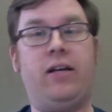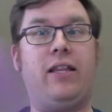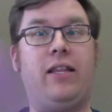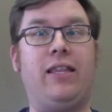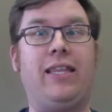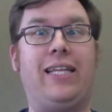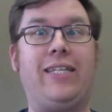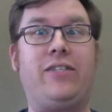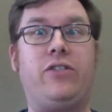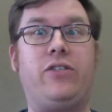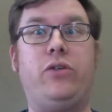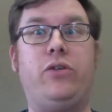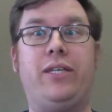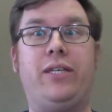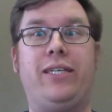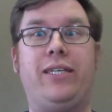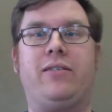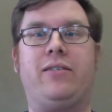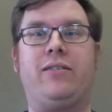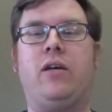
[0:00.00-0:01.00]
Let's do
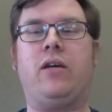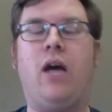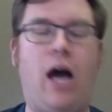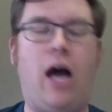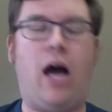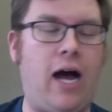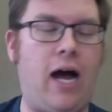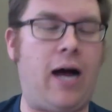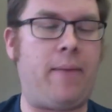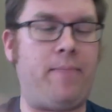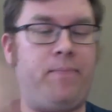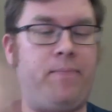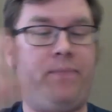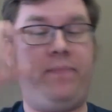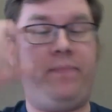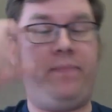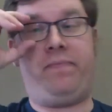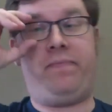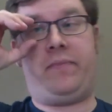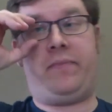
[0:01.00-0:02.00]
this.
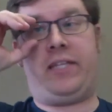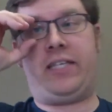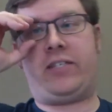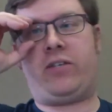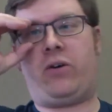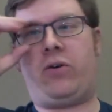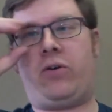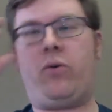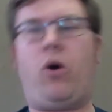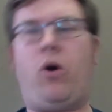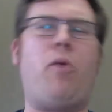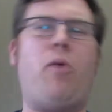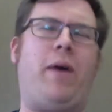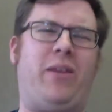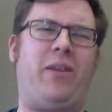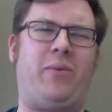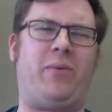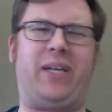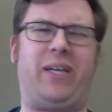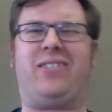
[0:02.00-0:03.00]
Oh, by
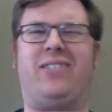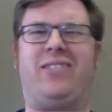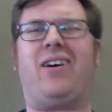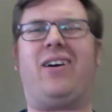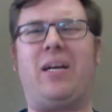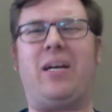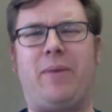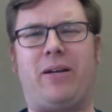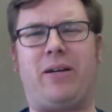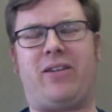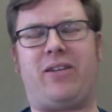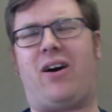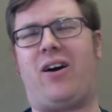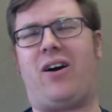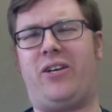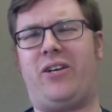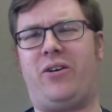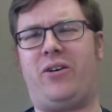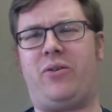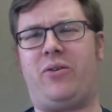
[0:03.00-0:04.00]
the way, sorry about the
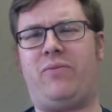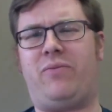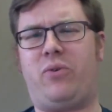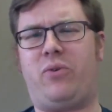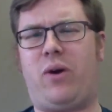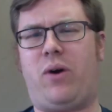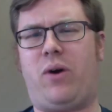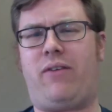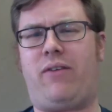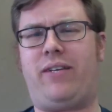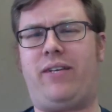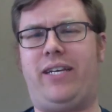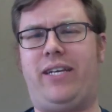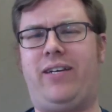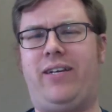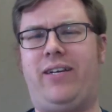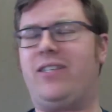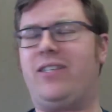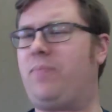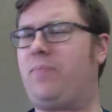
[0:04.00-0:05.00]
audio quality
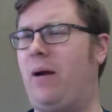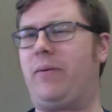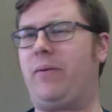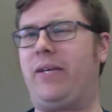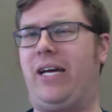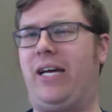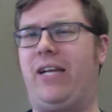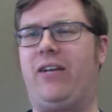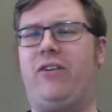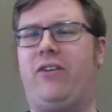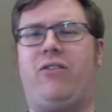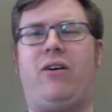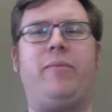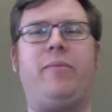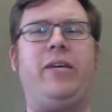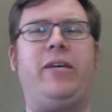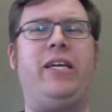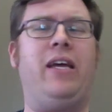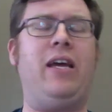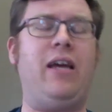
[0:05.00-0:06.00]
here. It's probably kind of
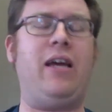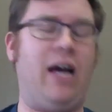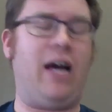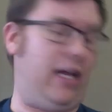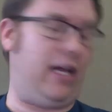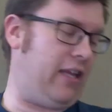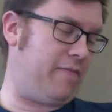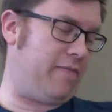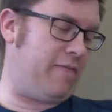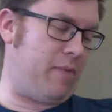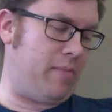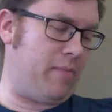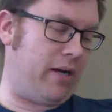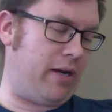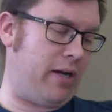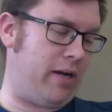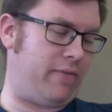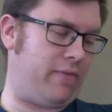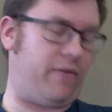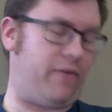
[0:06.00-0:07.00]
crummy. I left my
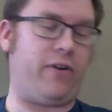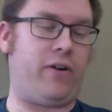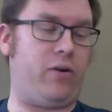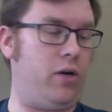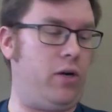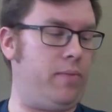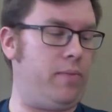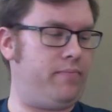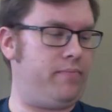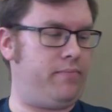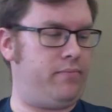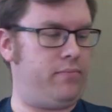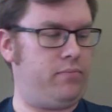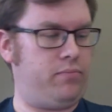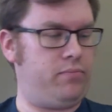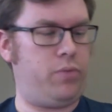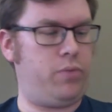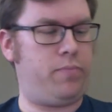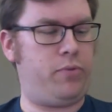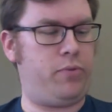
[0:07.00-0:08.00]
microphone. Oh,
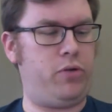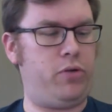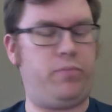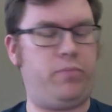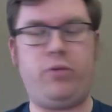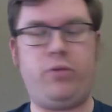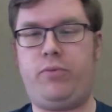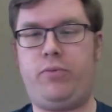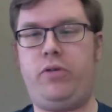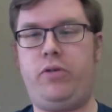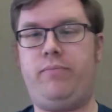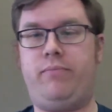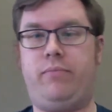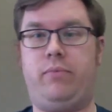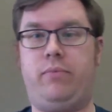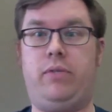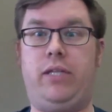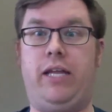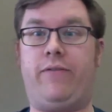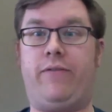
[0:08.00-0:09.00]
boop, boop, boop, boop.
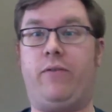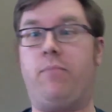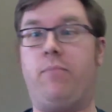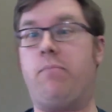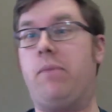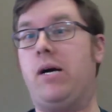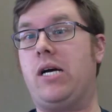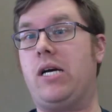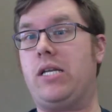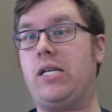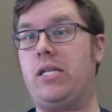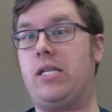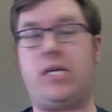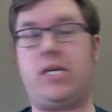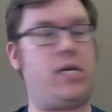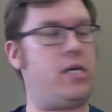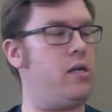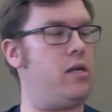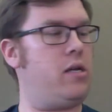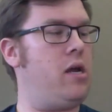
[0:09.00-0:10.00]
Never mind
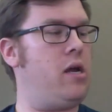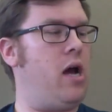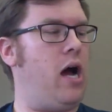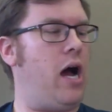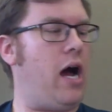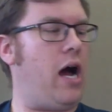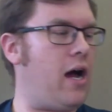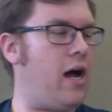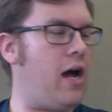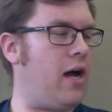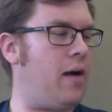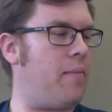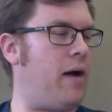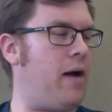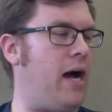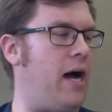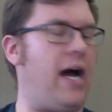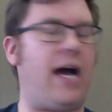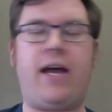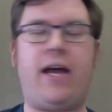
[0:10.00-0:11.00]
that.
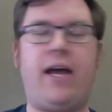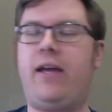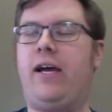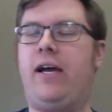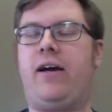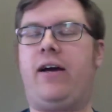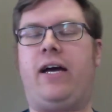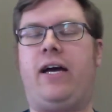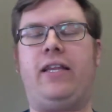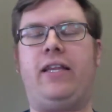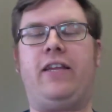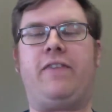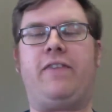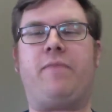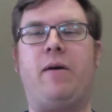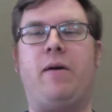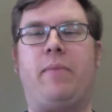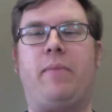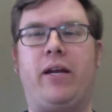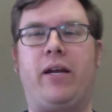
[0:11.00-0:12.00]
I left
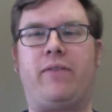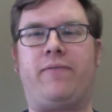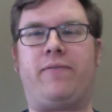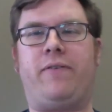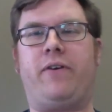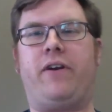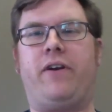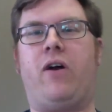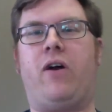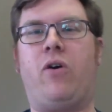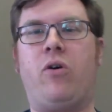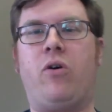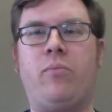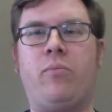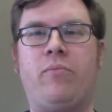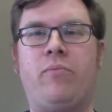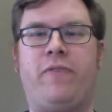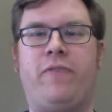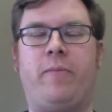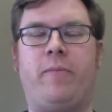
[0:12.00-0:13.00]
my microphone at home
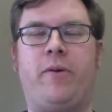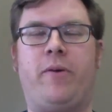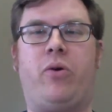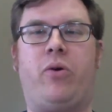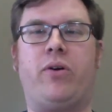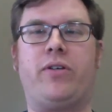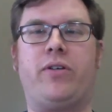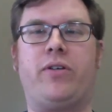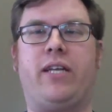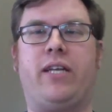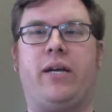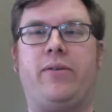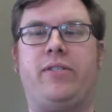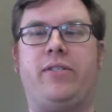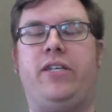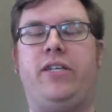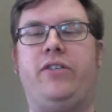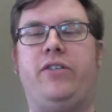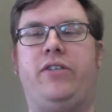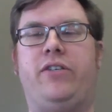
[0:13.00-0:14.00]
from a course that I was
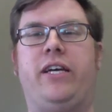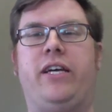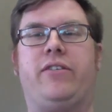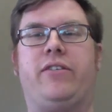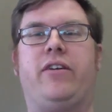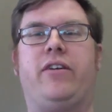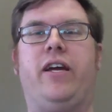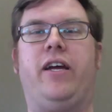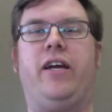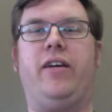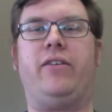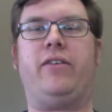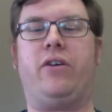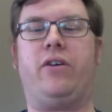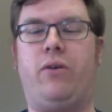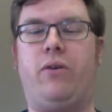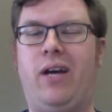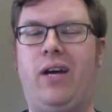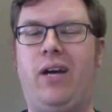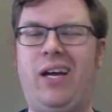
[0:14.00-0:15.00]
teaching yesterday,
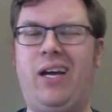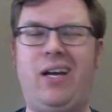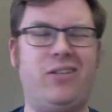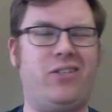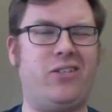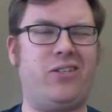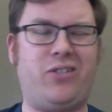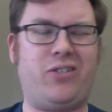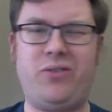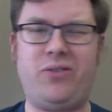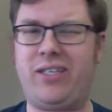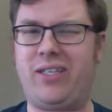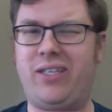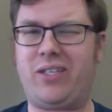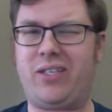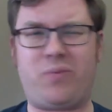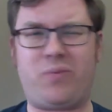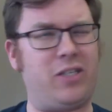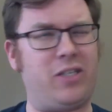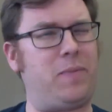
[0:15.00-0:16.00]
so just using
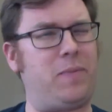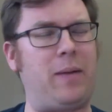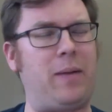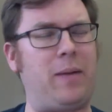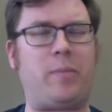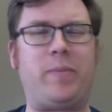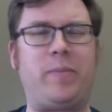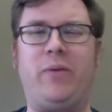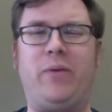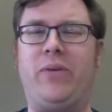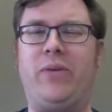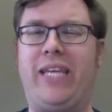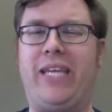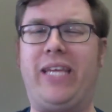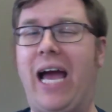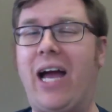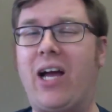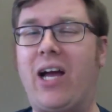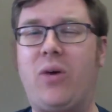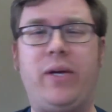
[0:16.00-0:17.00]
this one, it's probably really
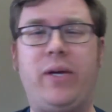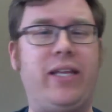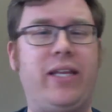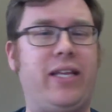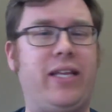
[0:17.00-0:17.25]
echoey.